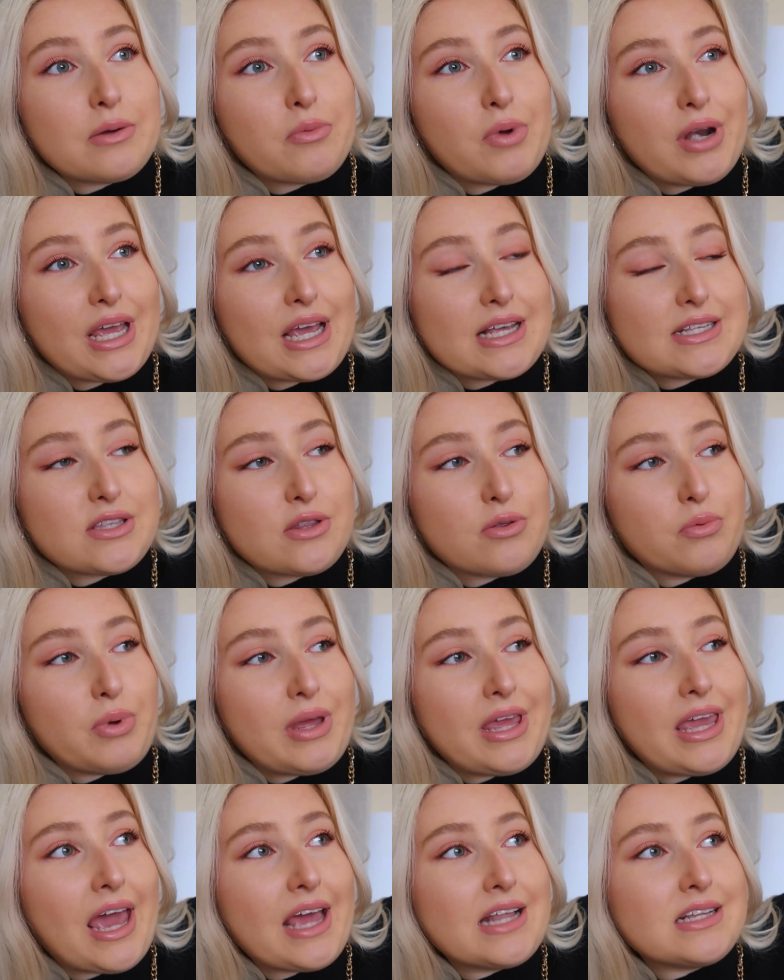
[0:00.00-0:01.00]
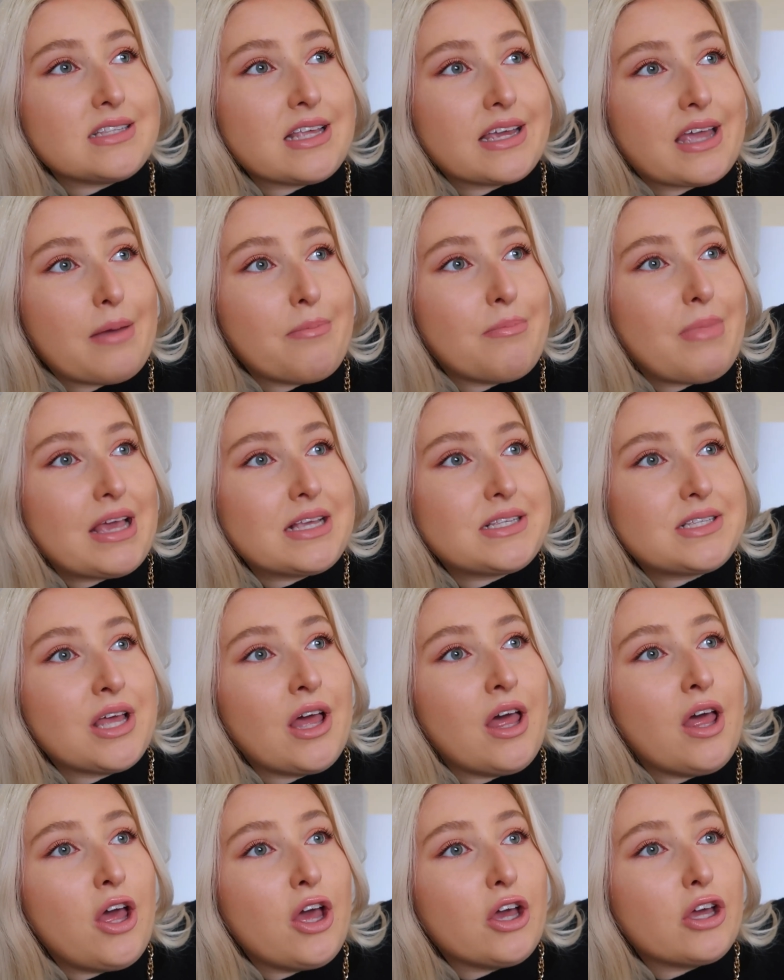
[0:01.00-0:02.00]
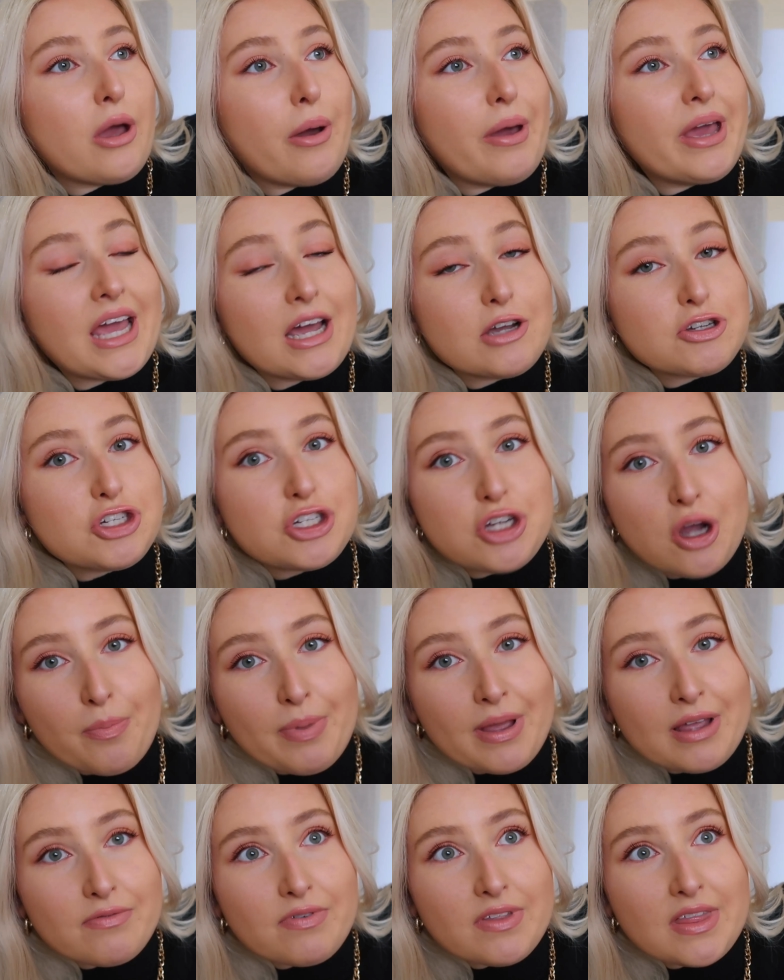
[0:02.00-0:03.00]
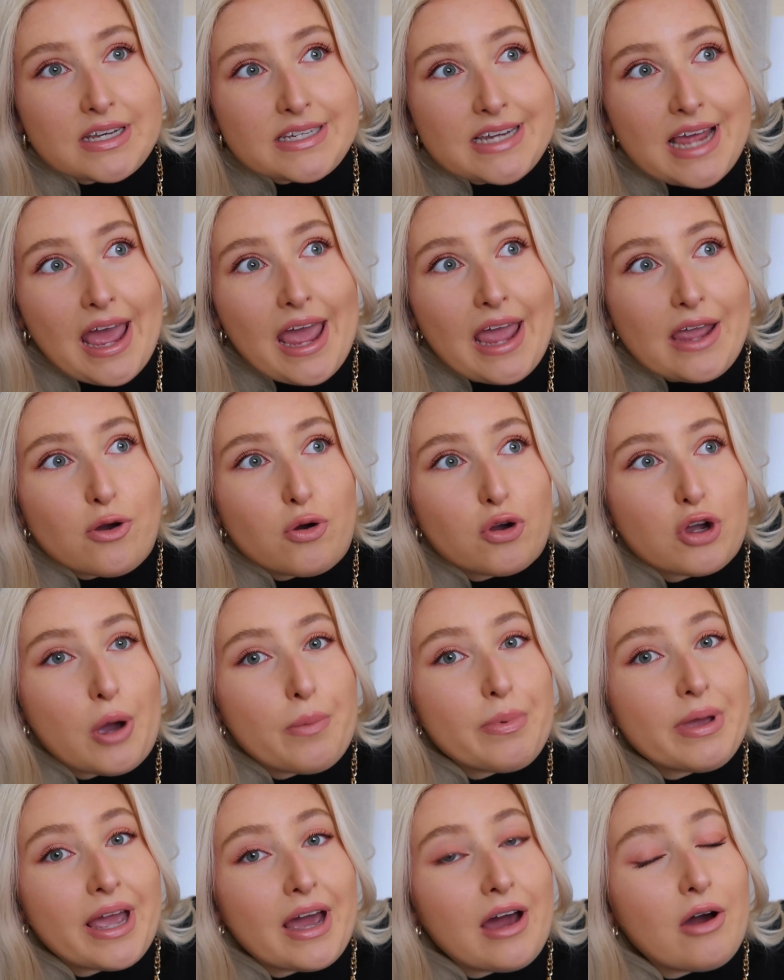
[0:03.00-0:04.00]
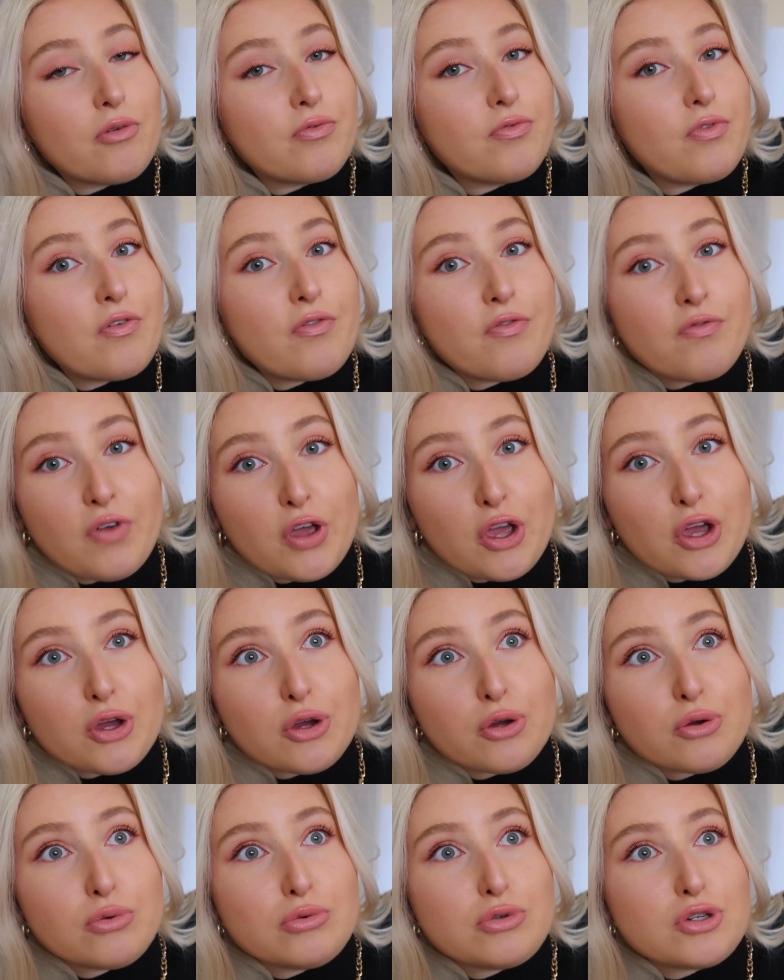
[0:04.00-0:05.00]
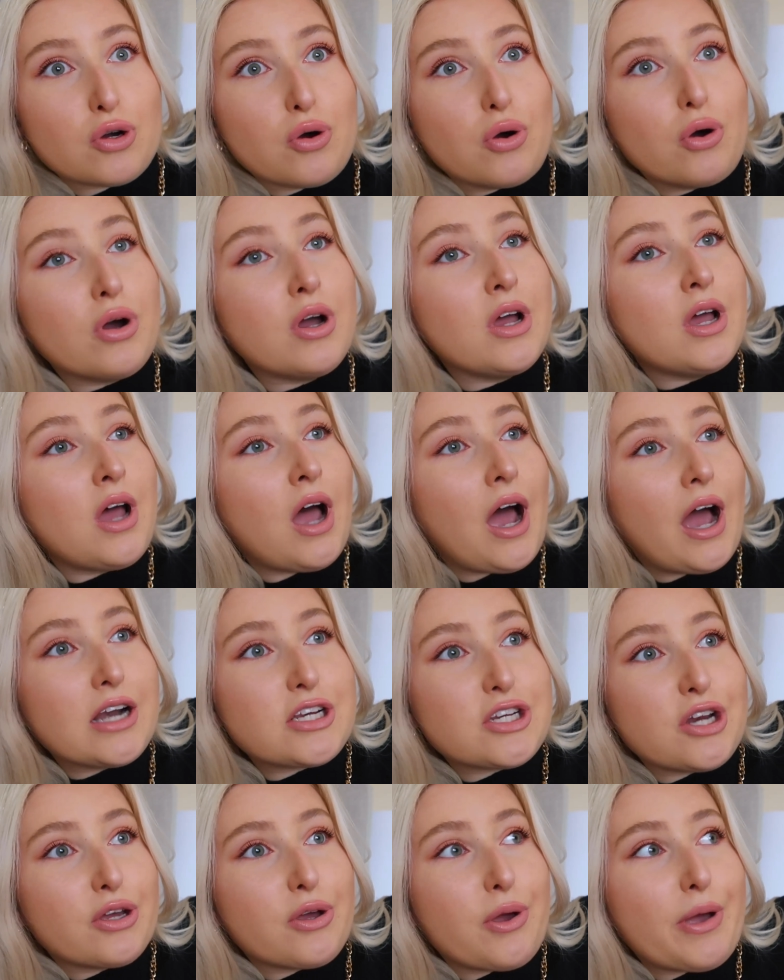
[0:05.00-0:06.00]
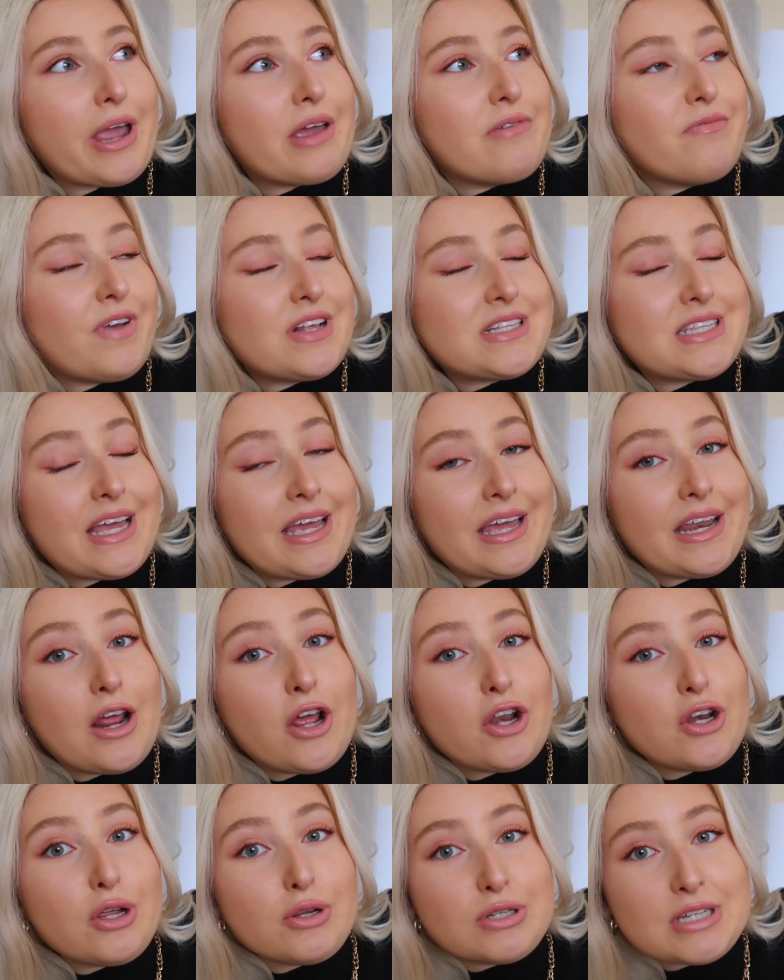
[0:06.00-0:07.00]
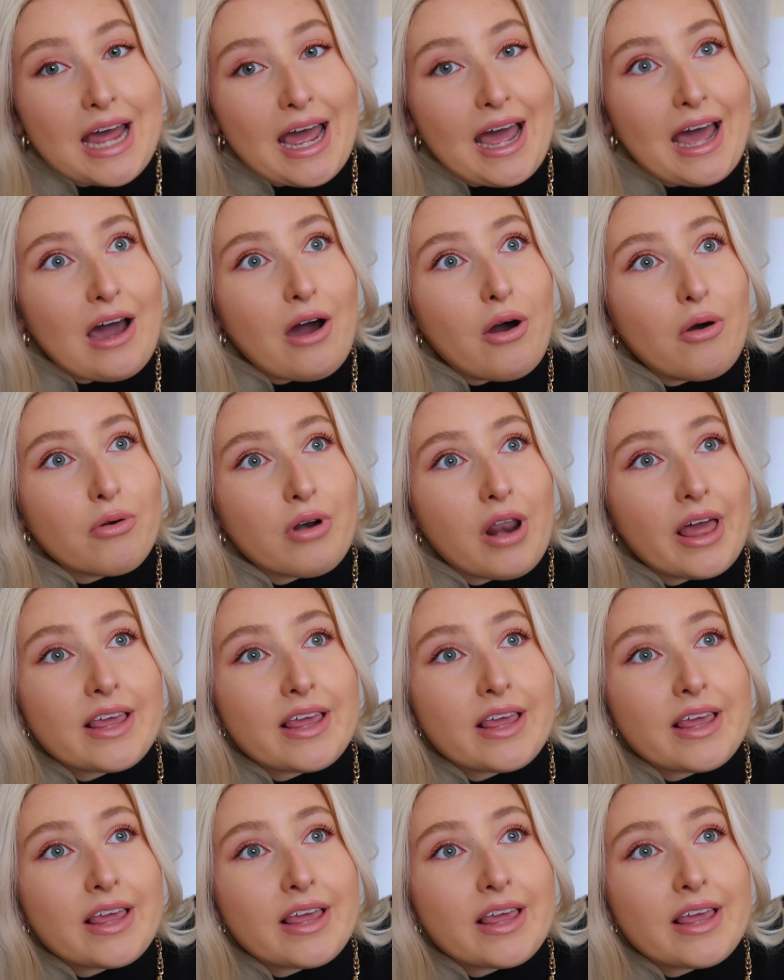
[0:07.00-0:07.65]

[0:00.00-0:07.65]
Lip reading: Like, when it gets to the weekends, like I miss going out shopping for the day, or going out for food, or I don't know, going and visiting a new town.